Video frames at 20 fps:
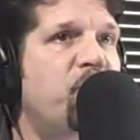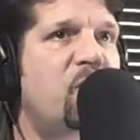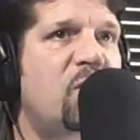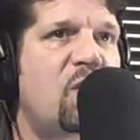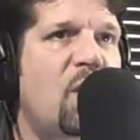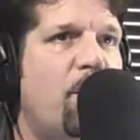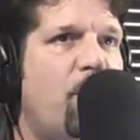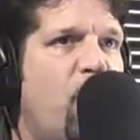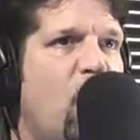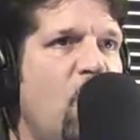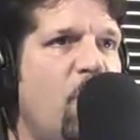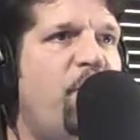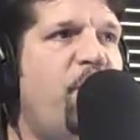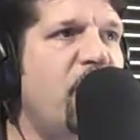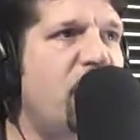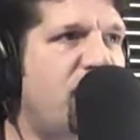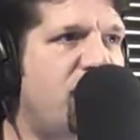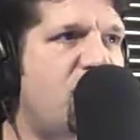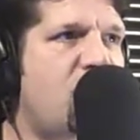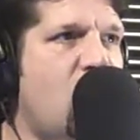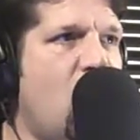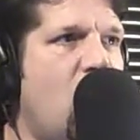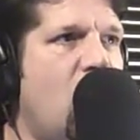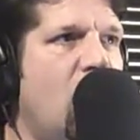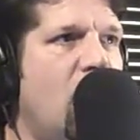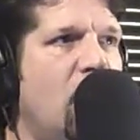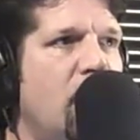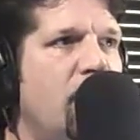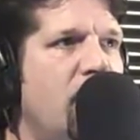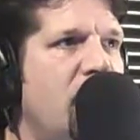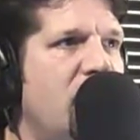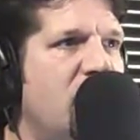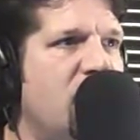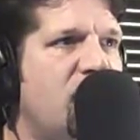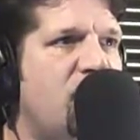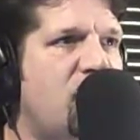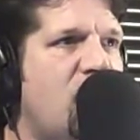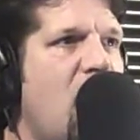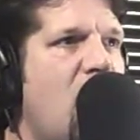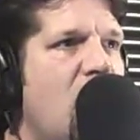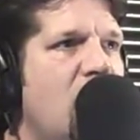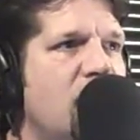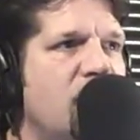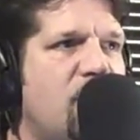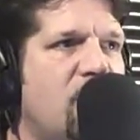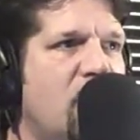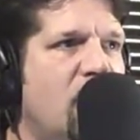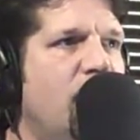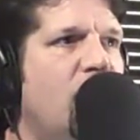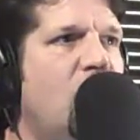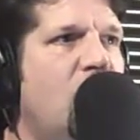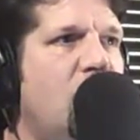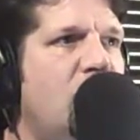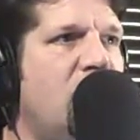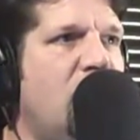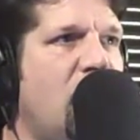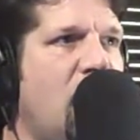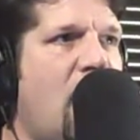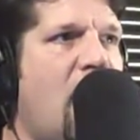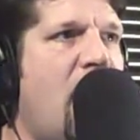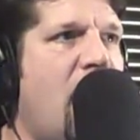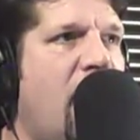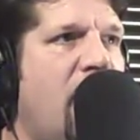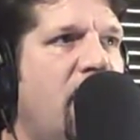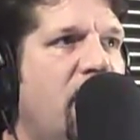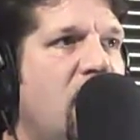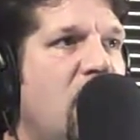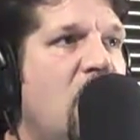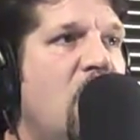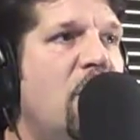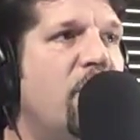The perfect storm, the stars and the moon align